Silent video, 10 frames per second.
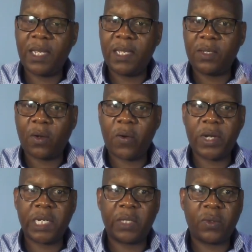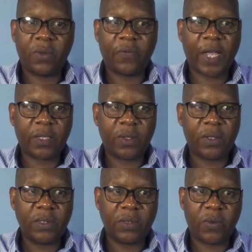is the correlation to the factors.